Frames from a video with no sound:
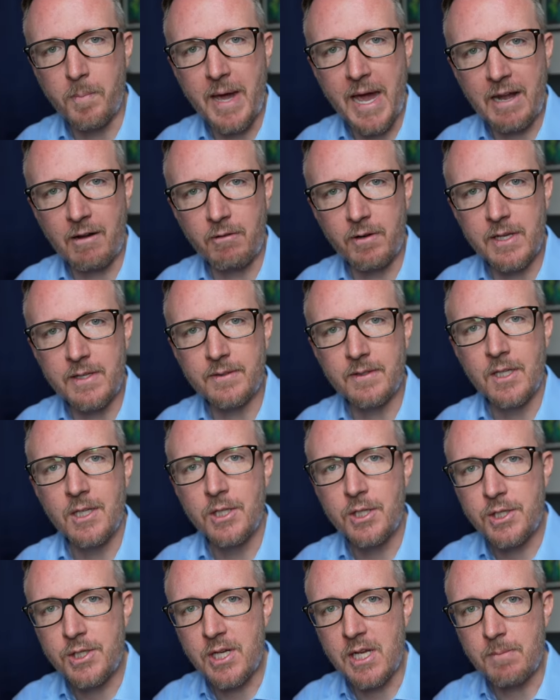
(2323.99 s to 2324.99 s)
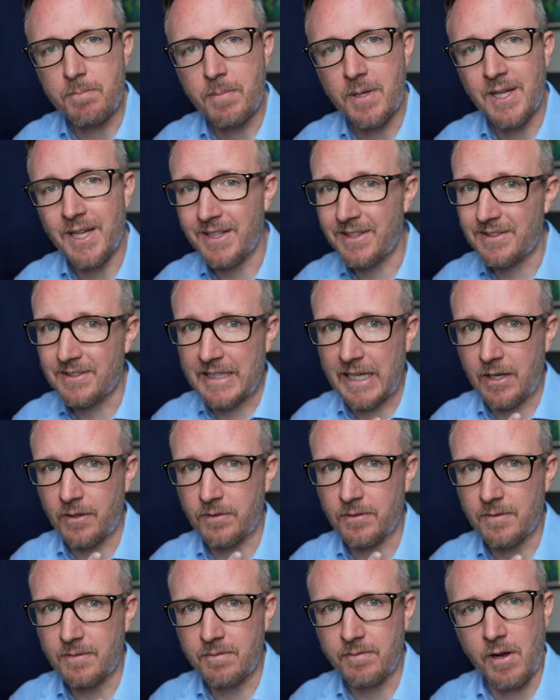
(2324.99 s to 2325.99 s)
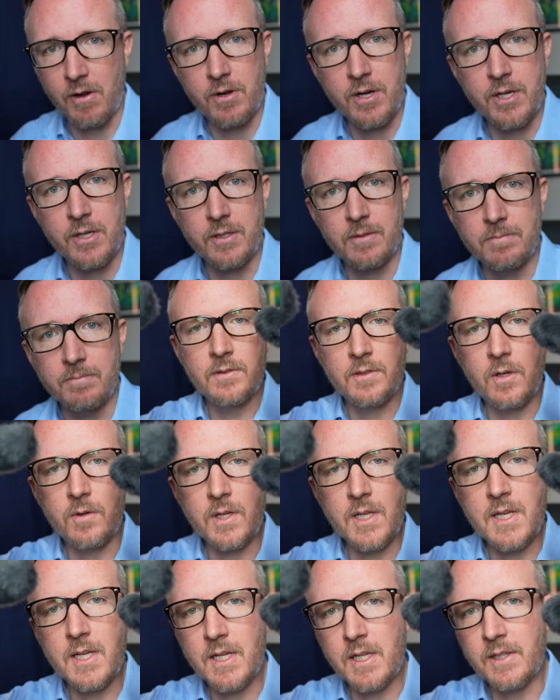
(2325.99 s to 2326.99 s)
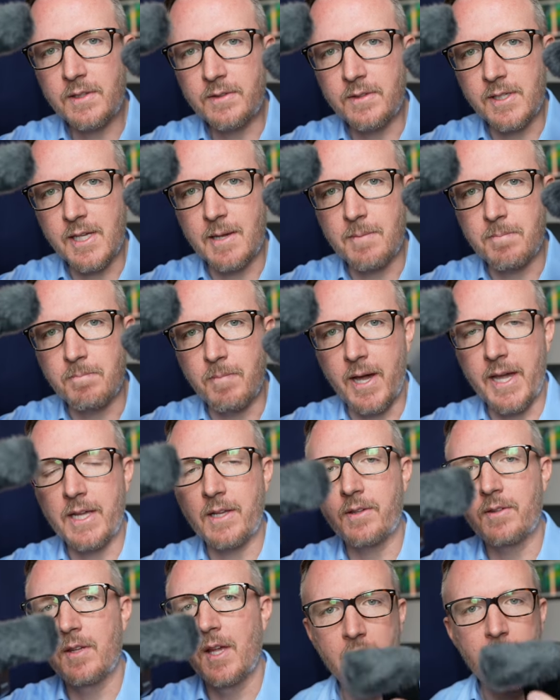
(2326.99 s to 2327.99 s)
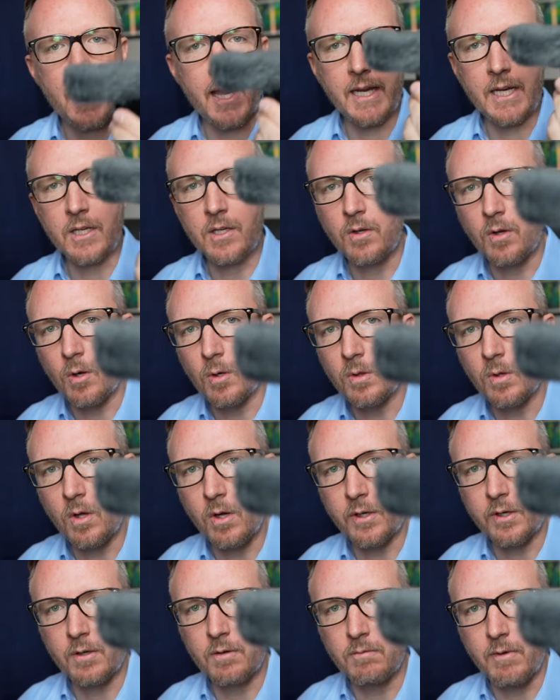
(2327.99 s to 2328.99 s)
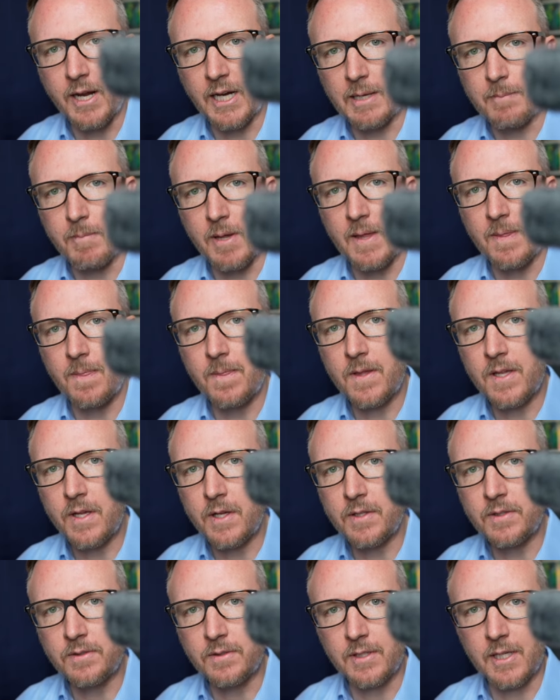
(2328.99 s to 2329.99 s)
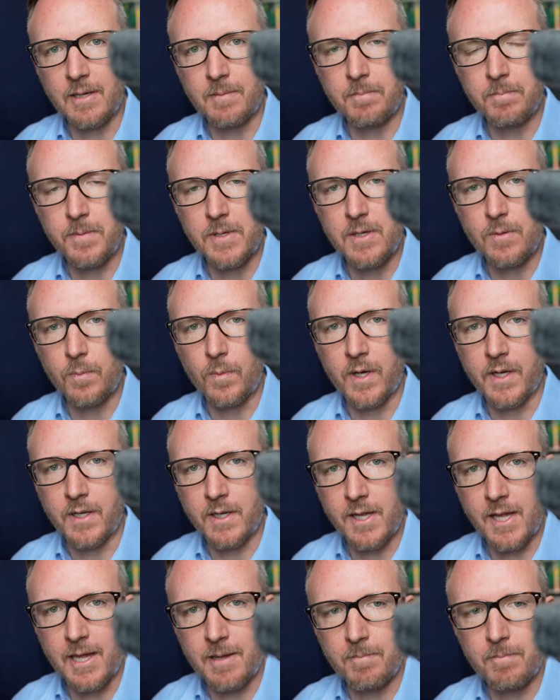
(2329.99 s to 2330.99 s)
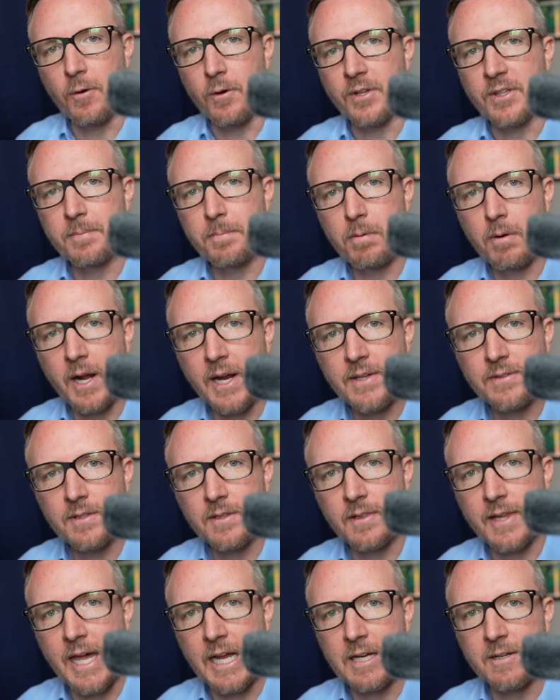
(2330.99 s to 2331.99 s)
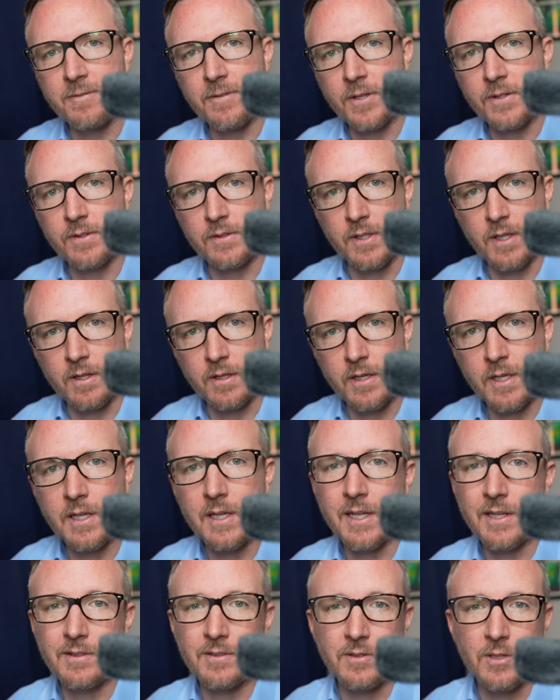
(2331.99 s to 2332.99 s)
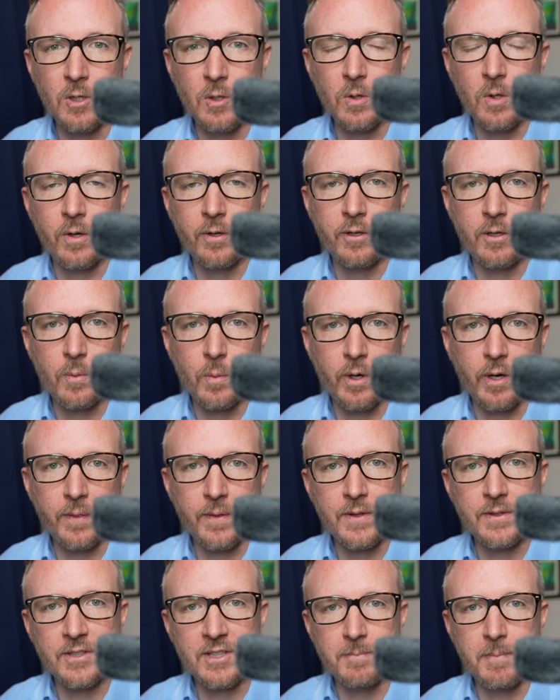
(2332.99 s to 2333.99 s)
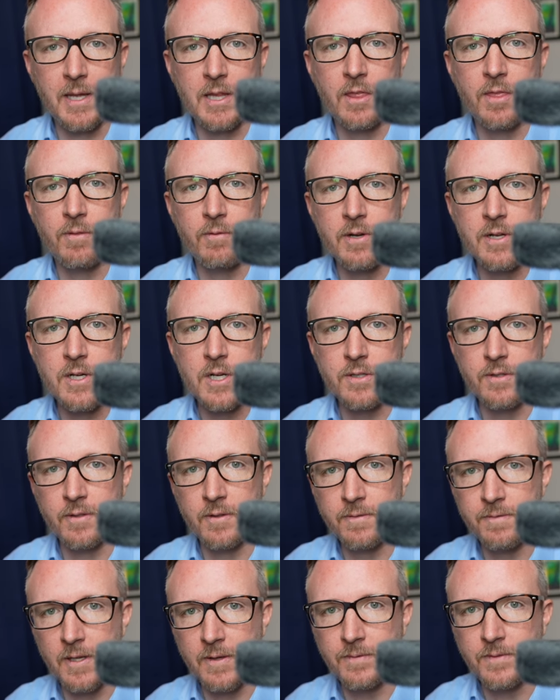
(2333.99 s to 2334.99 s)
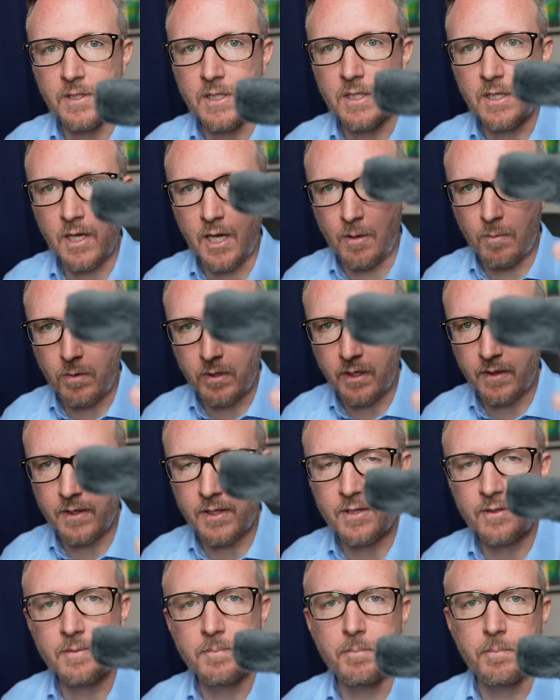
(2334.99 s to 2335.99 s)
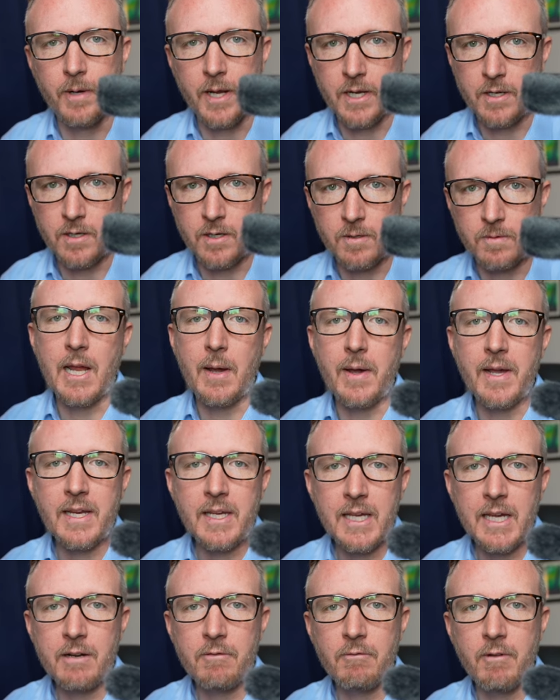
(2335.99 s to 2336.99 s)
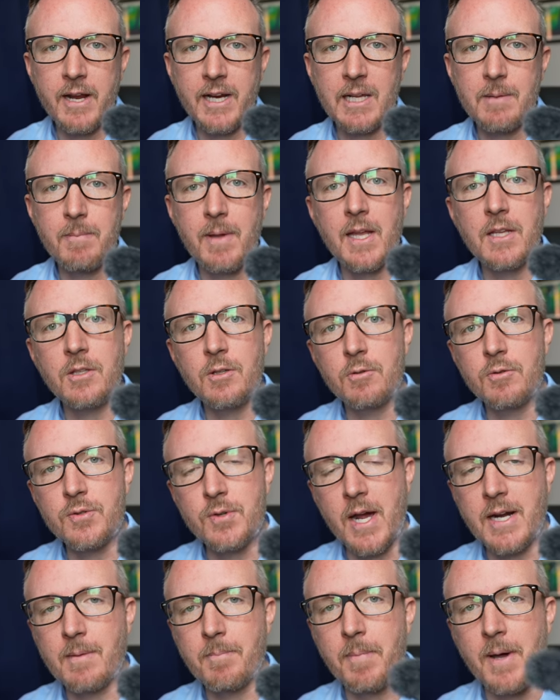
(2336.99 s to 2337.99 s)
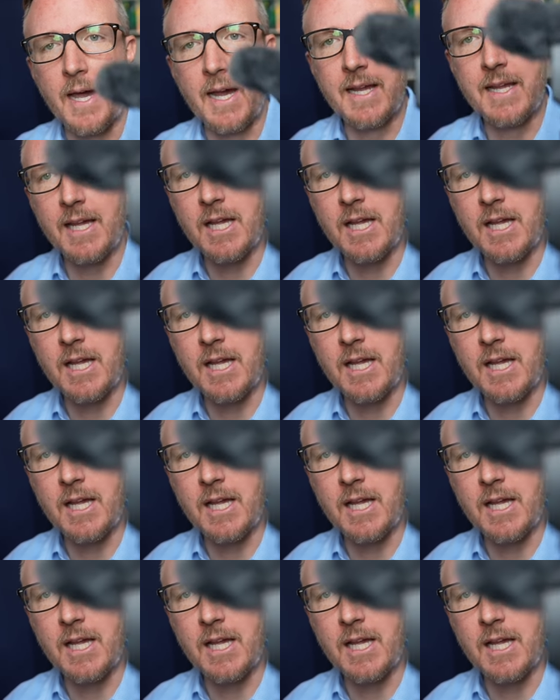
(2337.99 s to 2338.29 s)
batteries, cheap, and sounds very good. Sony ECM mics. I can no longer recommend the ECM B1M. For its price and lack of versatility, it is no longer worth it to spend $350 on one of these brand new. Now, I can recommend you try to buy